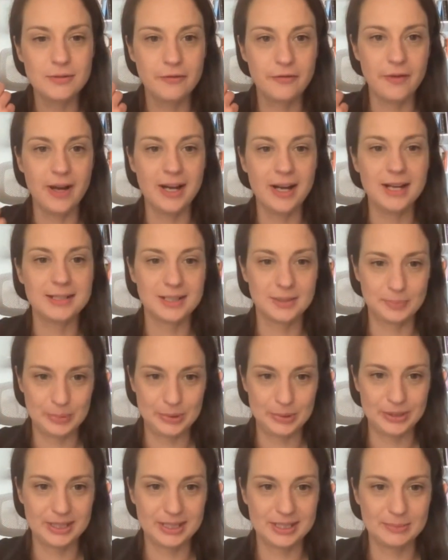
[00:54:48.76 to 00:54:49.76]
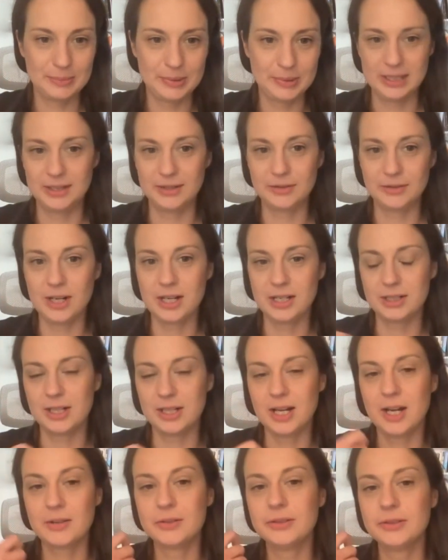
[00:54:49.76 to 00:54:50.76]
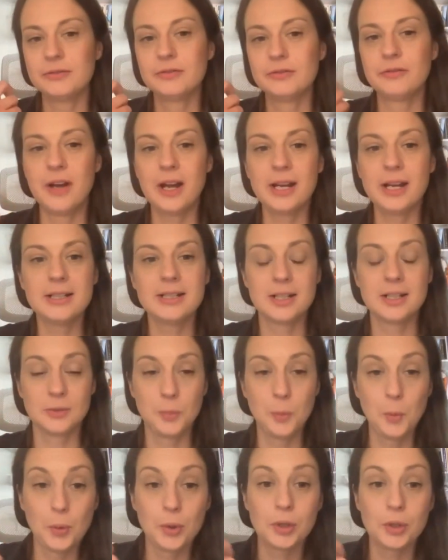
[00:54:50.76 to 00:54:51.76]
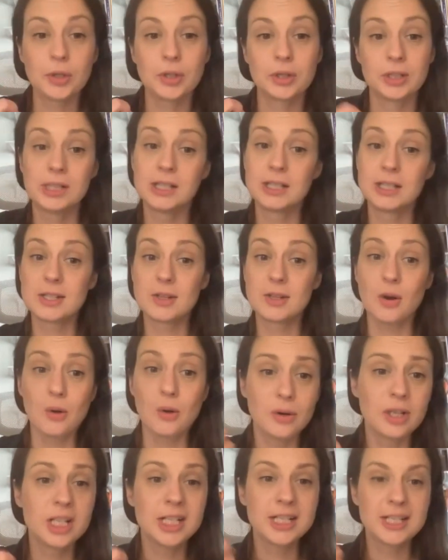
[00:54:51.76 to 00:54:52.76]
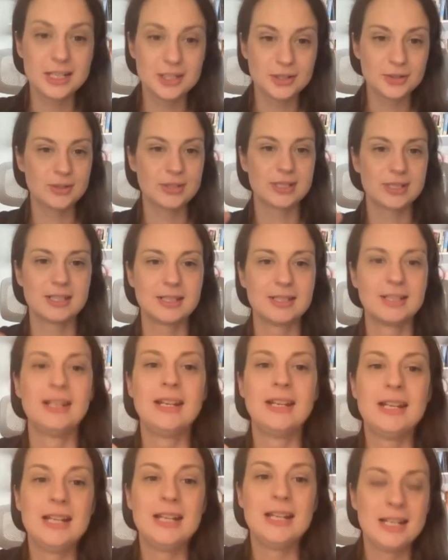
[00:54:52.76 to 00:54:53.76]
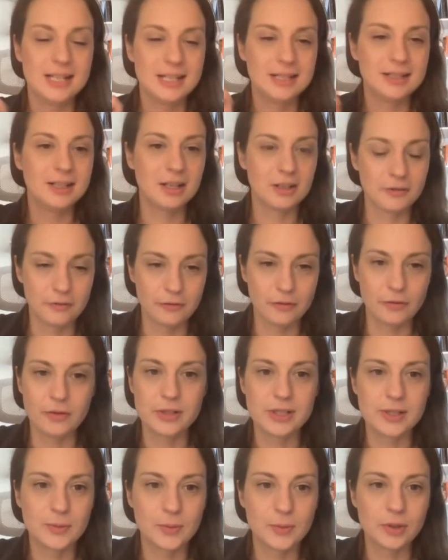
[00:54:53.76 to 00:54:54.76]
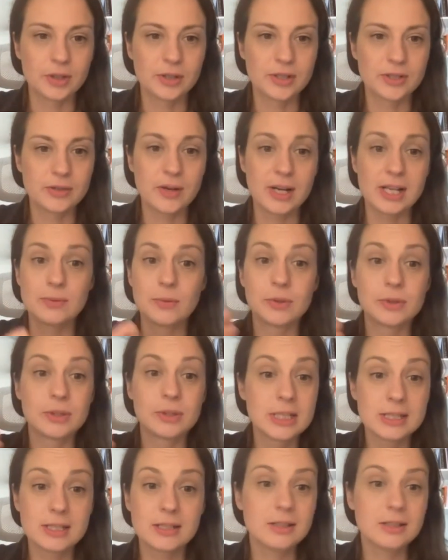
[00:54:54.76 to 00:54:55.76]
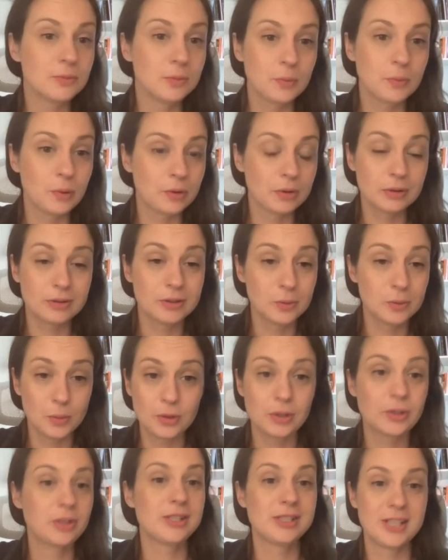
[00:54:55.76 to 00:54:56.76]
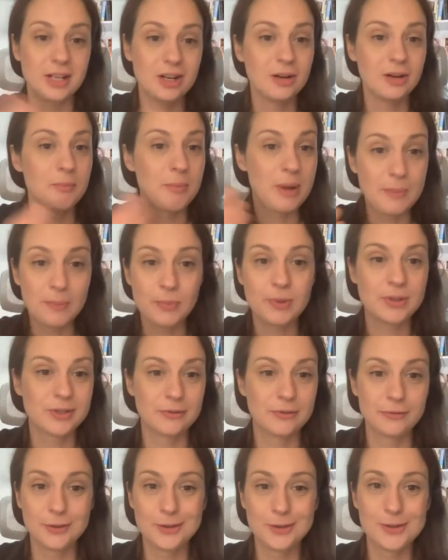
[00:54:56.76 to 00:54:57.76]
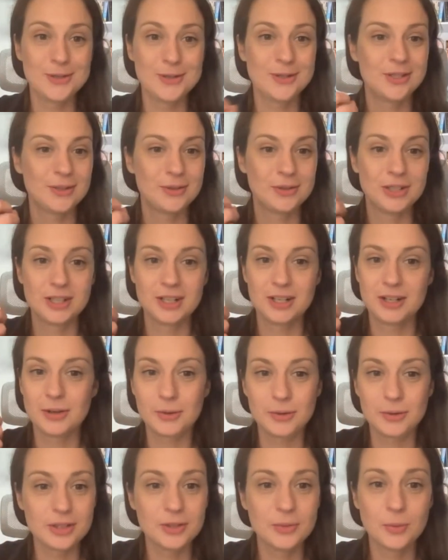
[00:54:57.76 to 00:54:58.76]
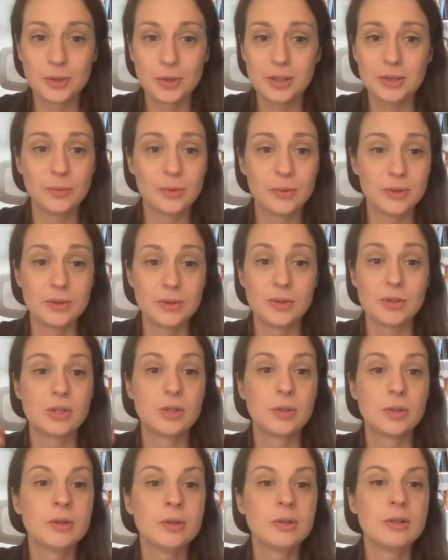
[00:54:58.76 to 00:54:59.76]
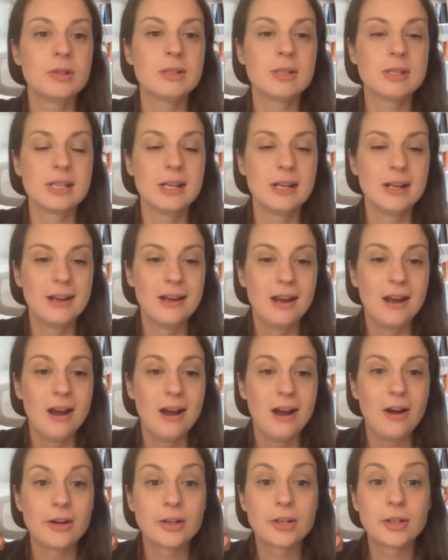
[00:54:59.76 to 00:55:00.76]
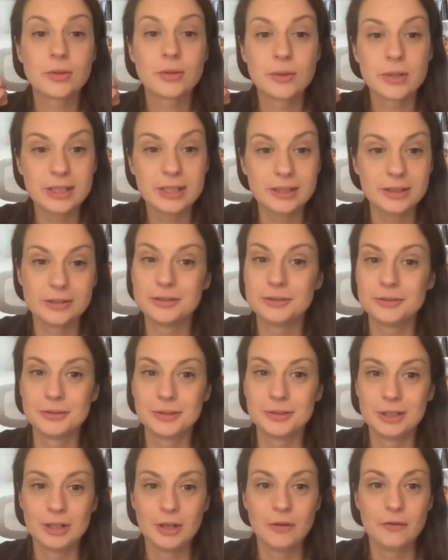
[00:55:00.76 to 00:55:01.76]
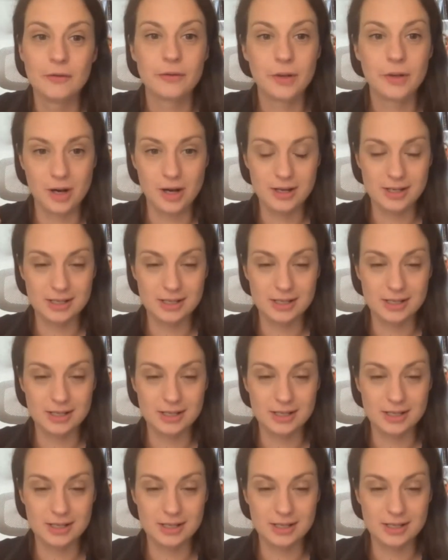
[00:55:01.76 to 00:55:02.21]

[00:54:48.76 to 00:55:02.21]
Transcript: find that participating writer? How do you find that worker that is already interested in enforcing workers' rights? Well, these are the workers that are members of unions or that are already working with unions. Unions are critical for